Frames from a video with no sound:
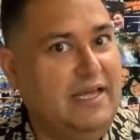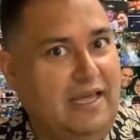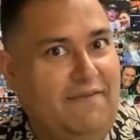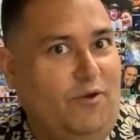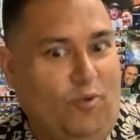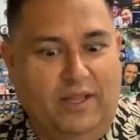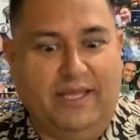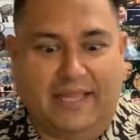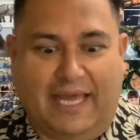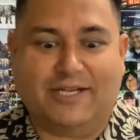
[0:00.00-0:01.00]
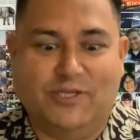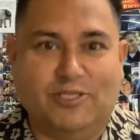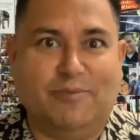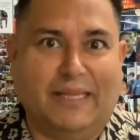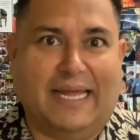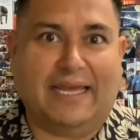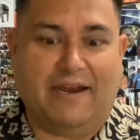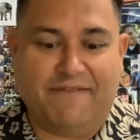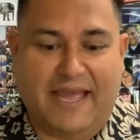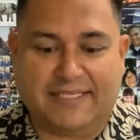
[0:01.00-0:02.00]
if you really do some planning in
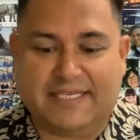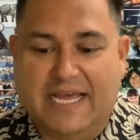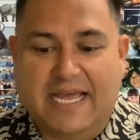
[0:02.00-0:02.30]
advance,